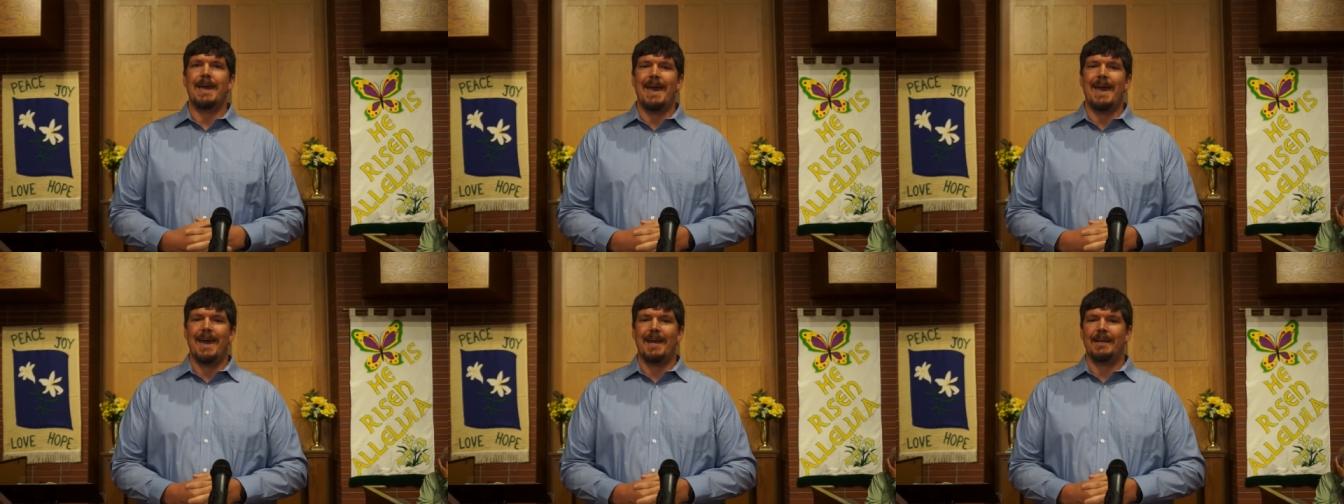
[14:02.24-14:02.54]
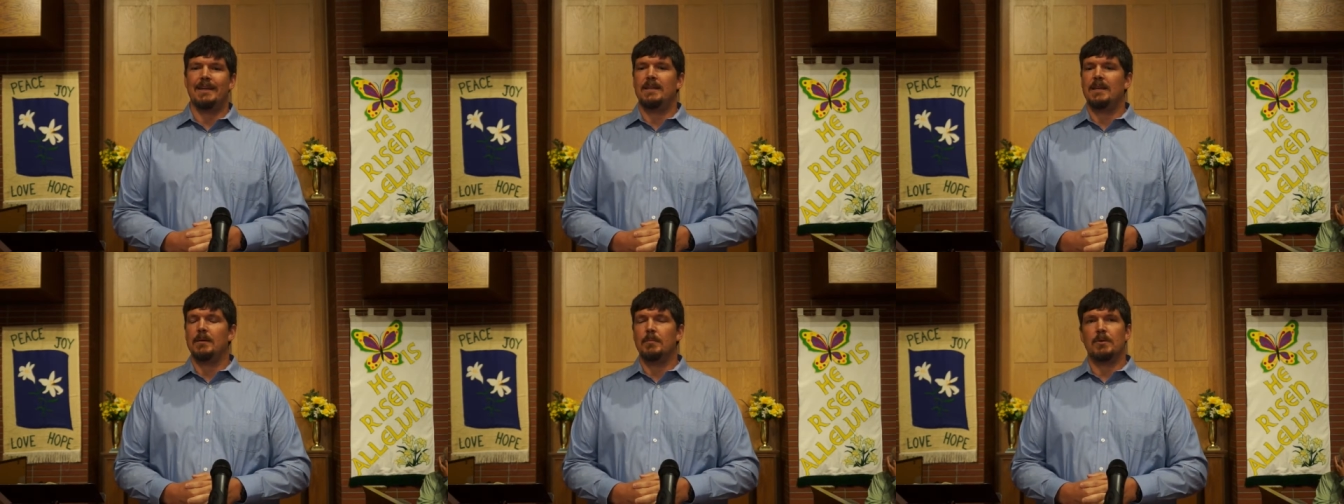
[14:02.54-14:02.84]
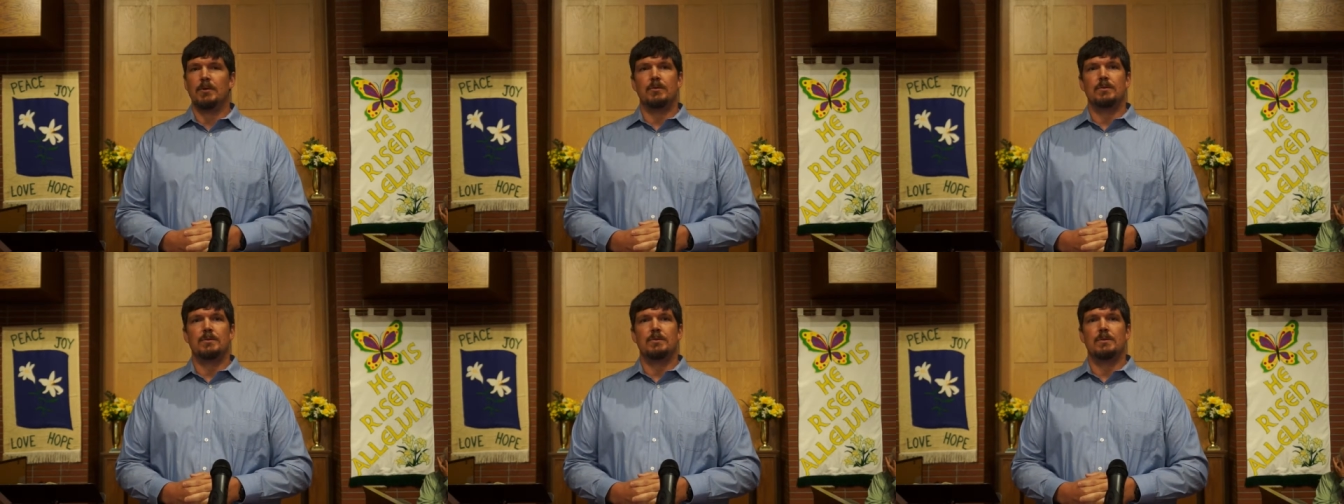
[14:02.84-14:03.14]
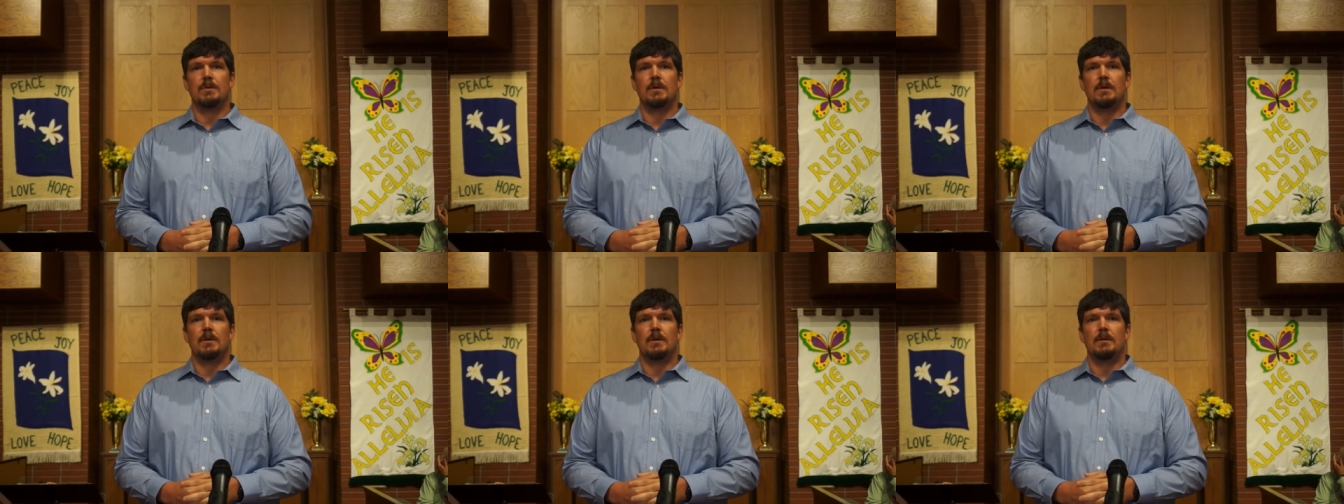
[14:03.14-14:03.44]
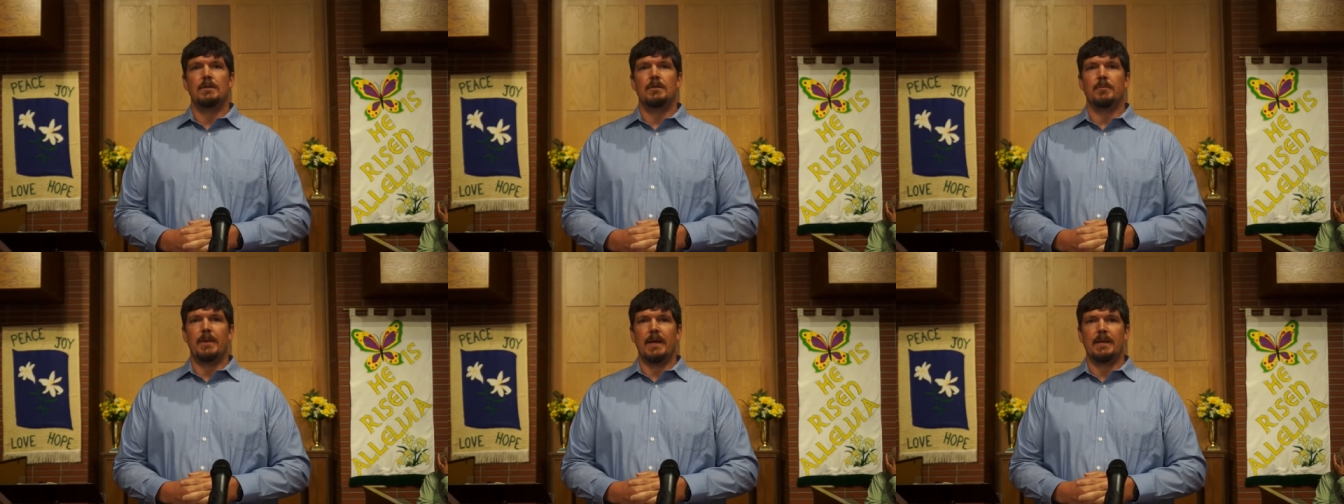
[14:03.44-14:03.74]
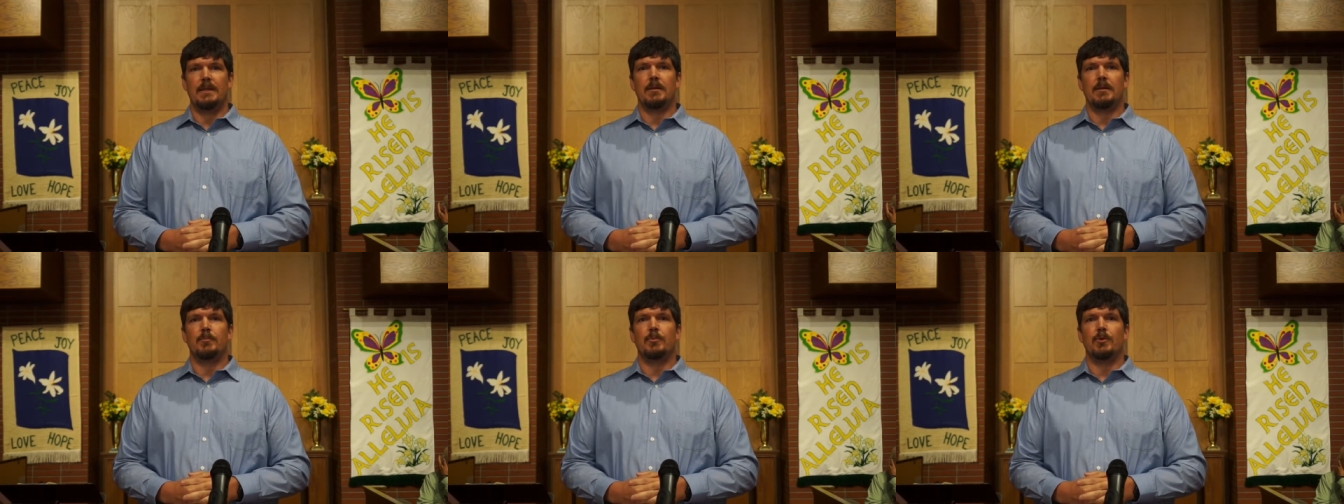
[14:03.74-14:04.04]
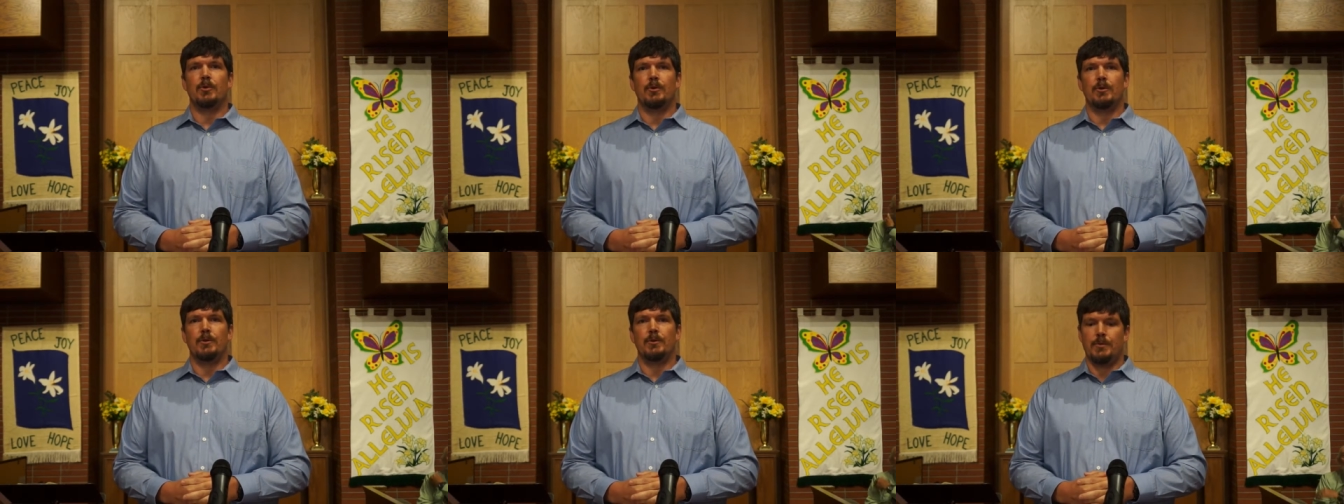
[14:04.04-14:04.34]
add chemicals to make them
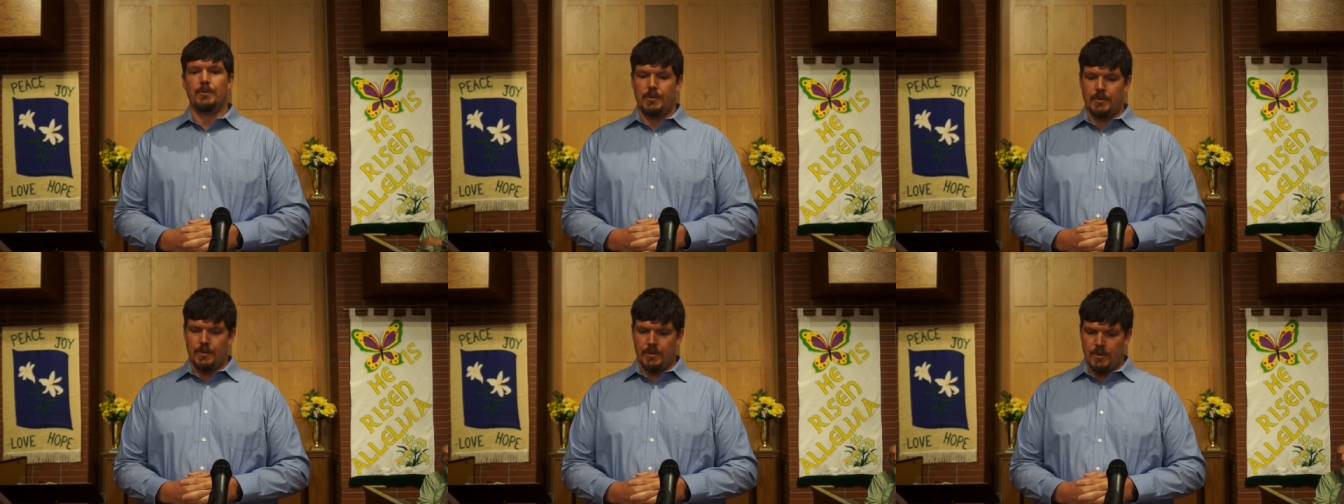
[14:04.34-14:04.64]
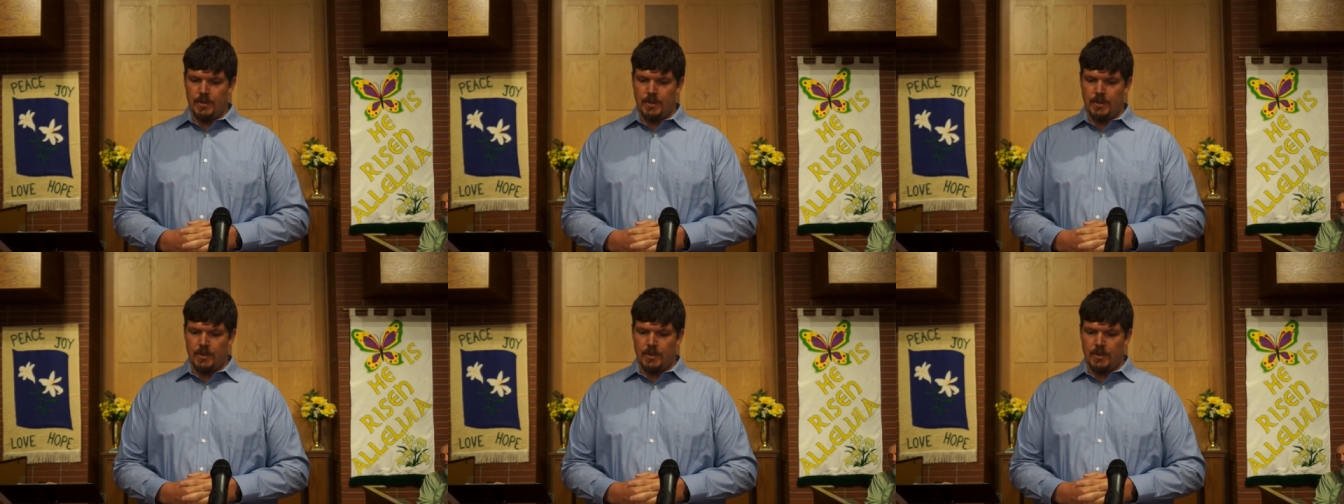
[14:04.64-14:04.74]
produce,